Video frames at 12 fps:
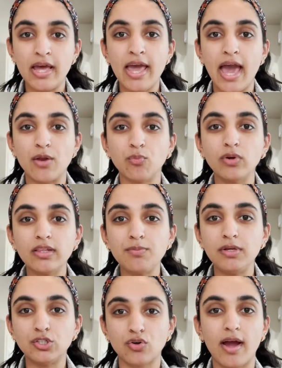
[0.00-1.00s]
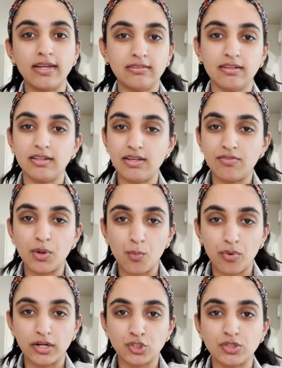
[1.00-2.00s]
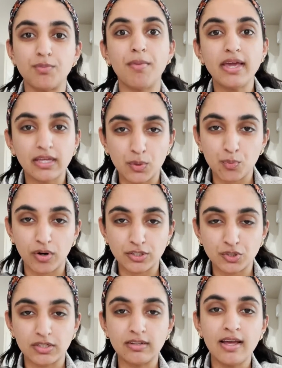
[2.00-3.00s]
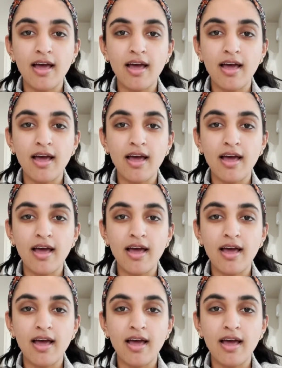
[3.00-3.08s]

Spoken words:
and really be trying to leave an impression, make an impression